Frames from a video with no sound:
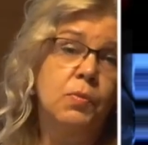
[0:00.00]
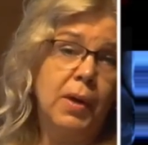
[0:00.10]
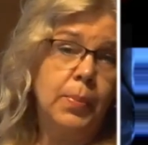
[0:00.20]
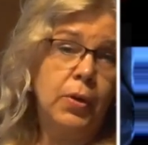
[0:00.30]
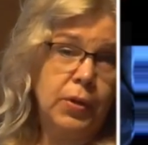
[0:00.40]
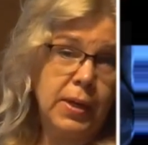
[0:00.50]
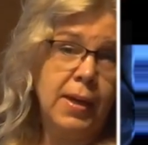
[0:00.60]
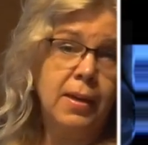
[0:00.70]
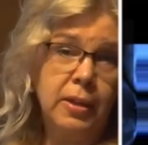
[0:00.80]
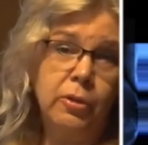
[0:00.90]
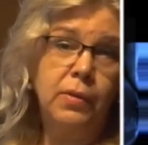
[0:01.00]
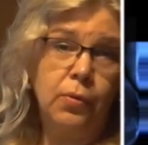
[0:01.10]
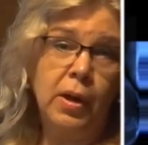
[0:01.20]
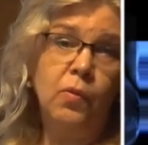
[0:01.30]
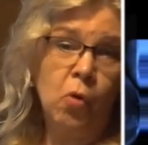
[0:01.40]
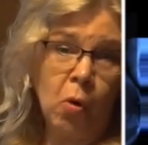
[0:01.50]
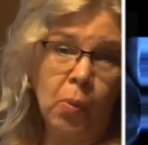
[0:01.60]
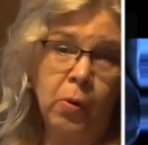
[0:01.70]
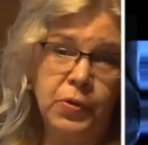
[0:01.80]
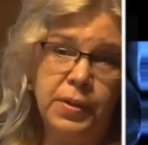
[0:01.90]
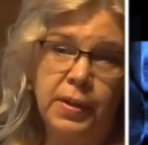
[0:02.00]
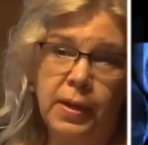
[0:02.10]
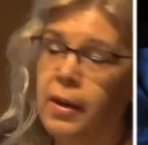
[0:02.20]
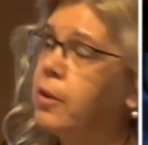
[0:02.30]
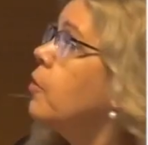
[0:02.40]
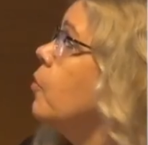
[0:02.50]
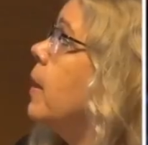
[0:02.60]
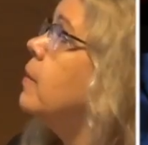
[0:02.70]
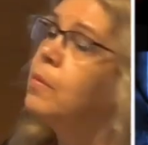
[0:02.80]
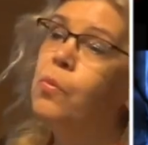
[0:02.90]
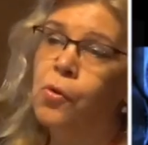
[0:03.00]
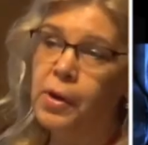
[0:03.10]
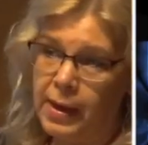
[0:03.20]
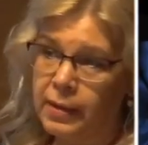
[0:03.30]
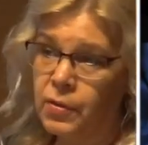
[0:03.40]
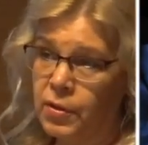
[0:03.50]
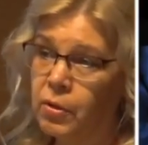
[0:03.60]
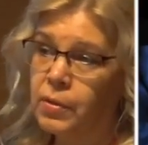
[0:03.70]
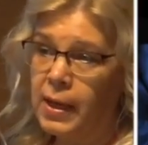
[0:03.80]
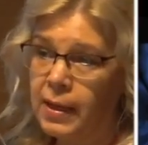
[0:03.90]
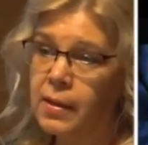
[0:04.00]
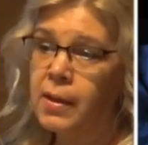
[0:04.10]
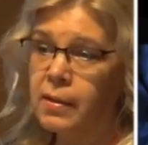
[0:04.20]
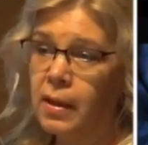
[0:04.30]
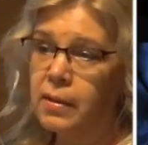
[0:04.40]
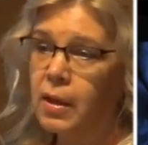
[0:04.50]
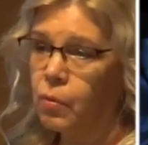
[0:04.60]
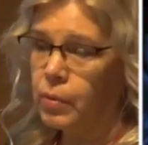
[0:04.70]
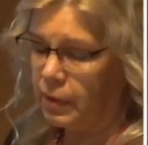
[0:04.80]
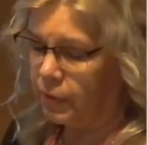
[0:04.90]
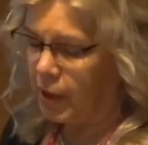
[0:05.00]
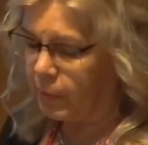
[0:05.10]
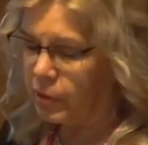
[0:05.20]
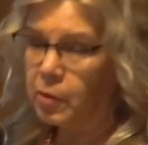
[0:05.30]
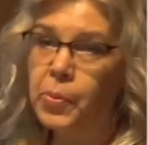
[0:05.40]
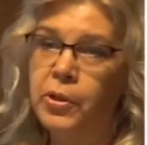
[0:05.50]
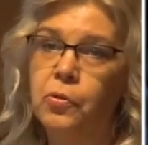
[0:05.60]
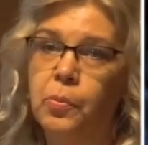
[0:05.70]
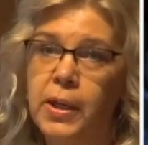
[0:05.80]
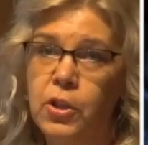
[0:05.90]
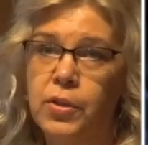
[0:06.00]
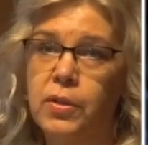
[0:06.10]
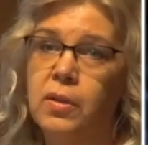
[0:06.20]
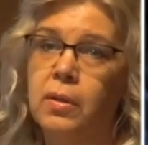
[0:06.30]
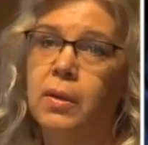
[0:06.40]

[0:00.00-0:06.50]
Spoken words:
might be okay. Now if you have more balls in the air, you might need more hands. So the idea that now environmental perturbations